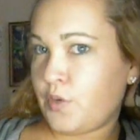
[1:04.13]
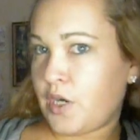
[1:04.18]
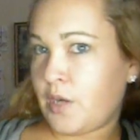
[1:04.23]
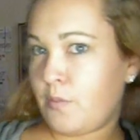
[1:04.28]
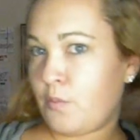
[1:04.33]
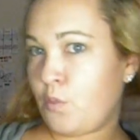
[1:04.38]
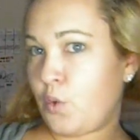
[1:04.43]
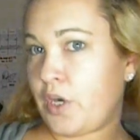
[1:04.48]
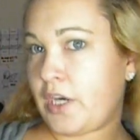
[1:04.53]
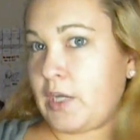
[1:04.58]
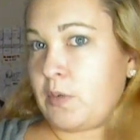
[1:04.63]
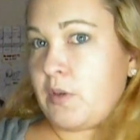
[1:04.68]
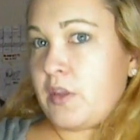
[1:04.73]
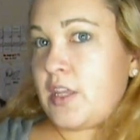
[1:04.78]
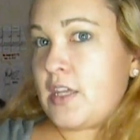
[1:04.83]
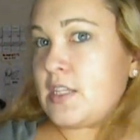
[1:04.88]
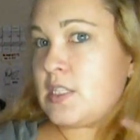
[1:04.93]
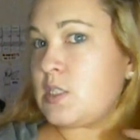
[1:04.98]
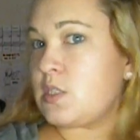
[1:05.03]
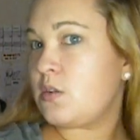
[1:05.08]
when I'm working
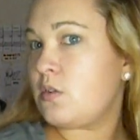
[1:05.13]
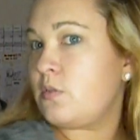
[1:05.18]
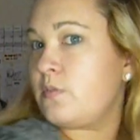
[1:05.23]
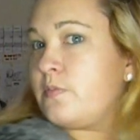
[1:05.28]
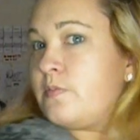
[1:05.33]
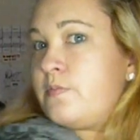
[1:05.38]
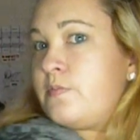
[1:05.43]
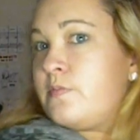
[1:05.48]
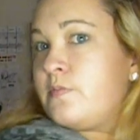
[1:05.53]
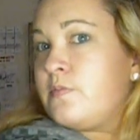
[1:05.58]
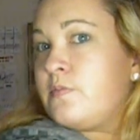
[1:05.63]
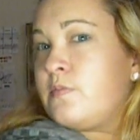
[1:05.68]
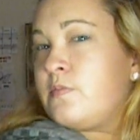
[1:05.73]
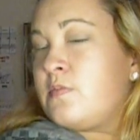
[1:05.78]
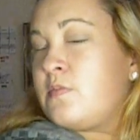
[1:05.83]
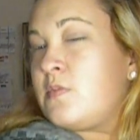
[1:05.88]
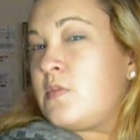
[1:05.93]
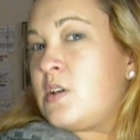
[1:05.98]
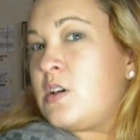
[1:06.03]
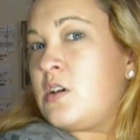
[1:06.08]
with it. So
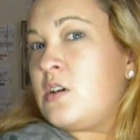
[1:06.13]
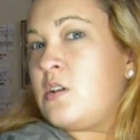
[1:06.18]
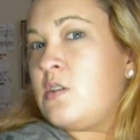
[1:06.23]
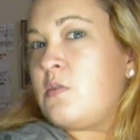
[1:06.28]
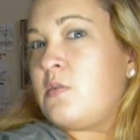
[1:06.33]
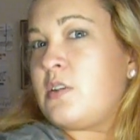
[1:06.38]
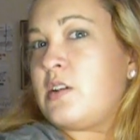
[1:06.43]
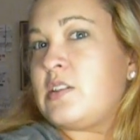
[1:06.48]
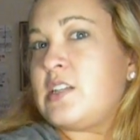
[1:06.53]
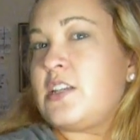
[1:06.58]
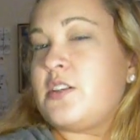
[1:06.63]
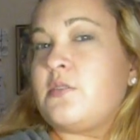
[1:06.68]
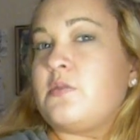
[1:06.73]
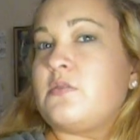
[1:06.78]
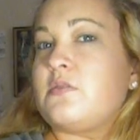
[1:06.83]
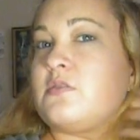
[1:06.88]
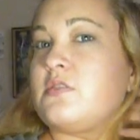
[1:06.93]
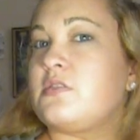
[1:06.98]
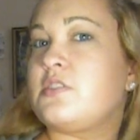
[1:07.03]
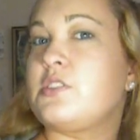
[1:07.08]
what
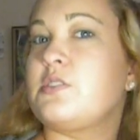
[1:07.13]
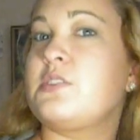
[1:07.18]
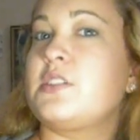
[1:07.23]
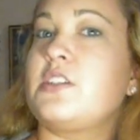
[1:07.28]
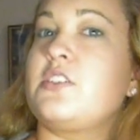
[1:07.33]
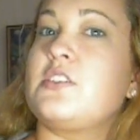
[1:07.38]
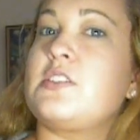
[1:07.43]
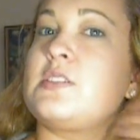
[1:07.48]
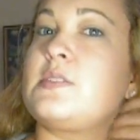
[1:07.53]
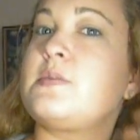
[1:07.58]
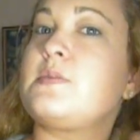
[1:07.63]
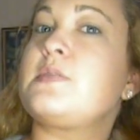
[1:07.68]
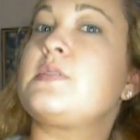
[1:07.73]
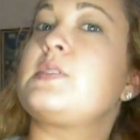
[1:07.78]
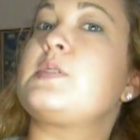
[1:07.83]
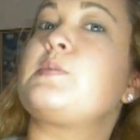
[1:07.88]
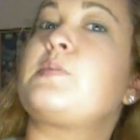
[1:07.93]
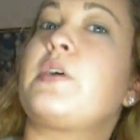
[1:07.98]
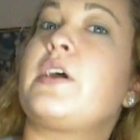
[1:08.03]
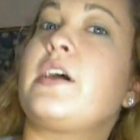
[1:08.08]
I do is I just
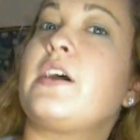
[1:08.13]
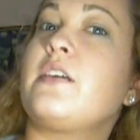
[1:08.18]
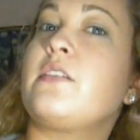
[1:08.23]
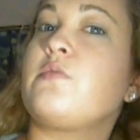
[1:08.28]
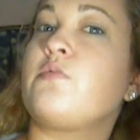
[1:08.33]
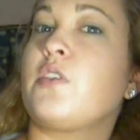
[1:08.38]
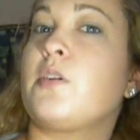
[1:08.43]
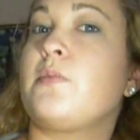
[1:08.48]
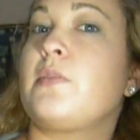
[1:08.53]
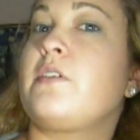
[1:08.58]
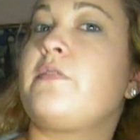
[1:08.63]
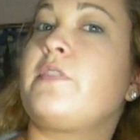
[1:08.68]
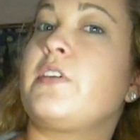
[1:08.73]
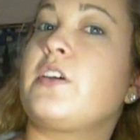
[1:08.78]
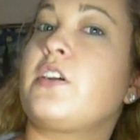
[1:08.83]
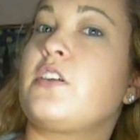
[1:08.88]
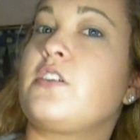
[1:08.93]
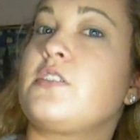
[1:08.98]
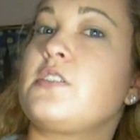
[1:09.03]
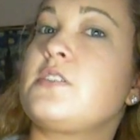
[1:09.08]
spray it and run my
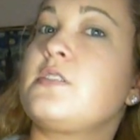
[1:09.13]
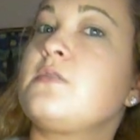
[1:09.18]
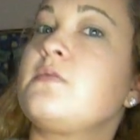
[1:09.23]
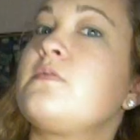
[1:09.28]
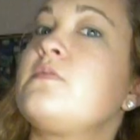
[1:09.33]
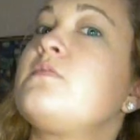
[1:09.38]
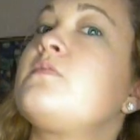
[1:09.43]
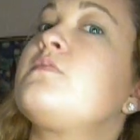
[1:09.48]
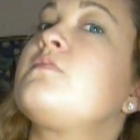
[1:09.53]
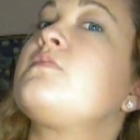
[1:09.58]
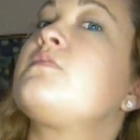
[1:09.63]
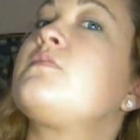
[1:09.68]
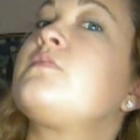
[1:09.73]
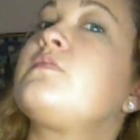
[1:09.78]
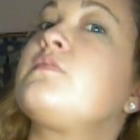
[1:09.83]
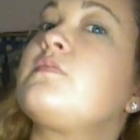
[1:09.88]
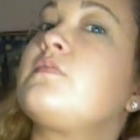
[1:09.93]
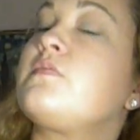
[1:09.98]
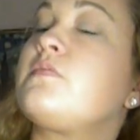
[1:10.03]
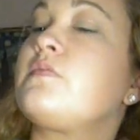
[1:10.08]
fingers
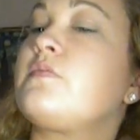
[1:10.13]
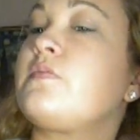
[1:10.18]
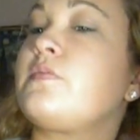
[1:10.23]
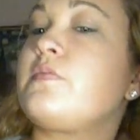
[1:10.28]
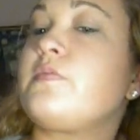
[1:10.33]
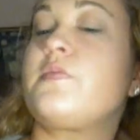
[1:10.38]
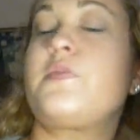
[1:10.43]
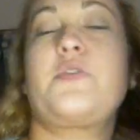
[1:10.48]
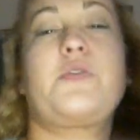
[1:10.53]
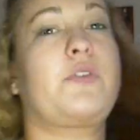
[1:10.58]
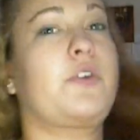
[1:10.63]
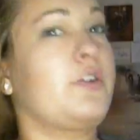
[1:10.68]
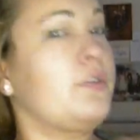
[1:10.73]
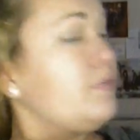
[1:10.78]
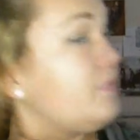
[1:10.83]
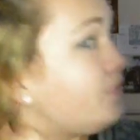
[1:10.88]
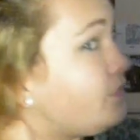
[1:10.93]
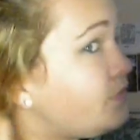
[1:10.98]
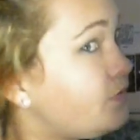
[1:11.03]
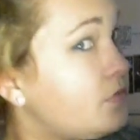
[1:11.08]

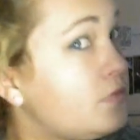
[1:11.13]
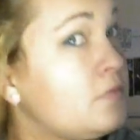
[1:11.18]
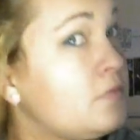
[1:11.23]
through.